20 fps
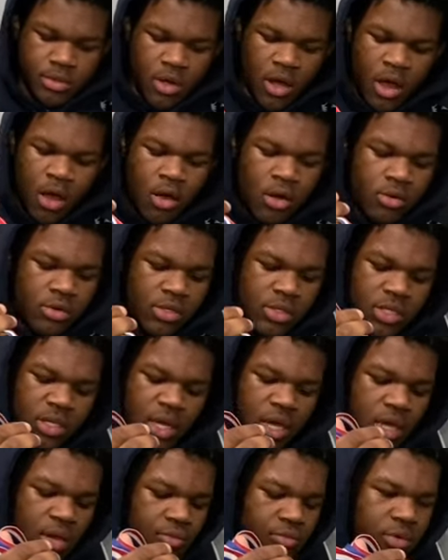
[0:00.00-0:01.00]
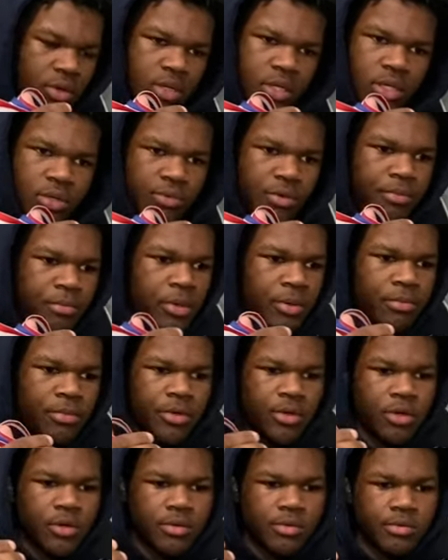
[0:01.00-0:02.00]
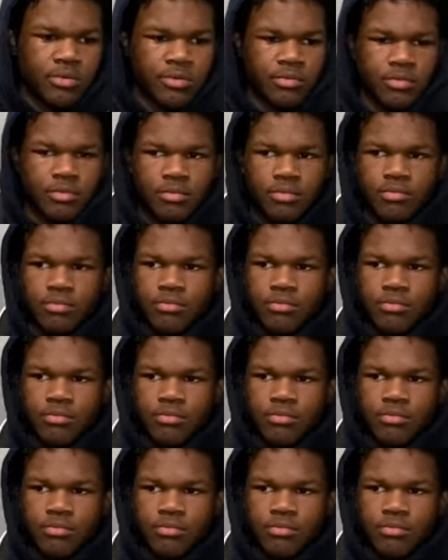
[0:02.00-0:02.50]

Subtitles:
I can't really remember no